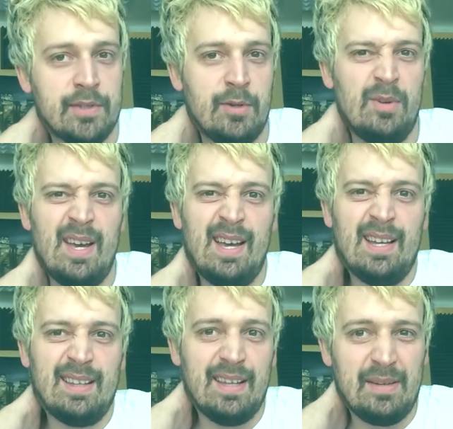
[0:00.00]
So
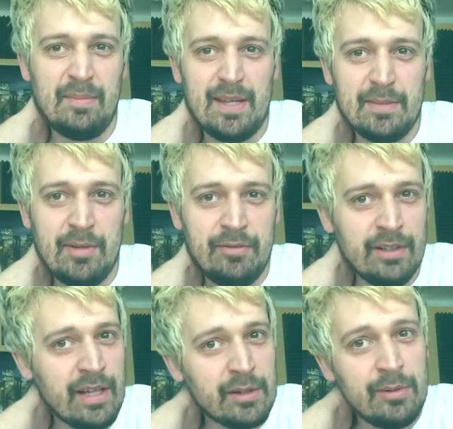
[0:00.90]
that makes me
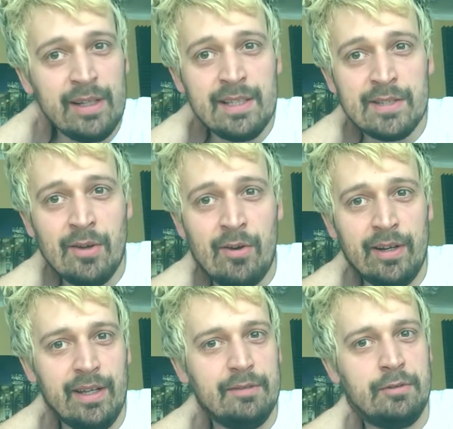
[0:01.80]
feel really
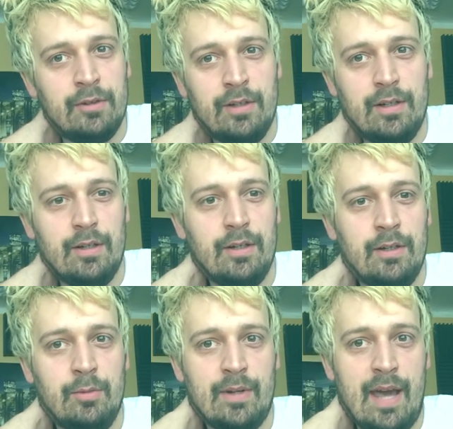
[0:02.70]
sorry for
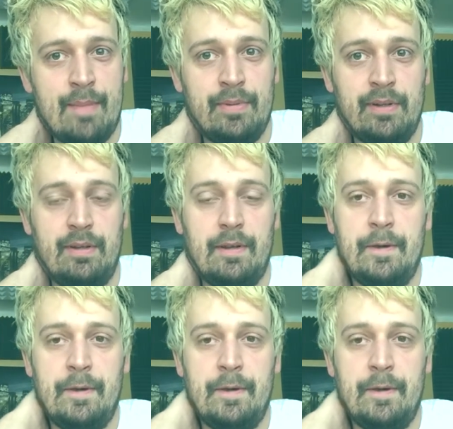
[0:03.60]
what happened.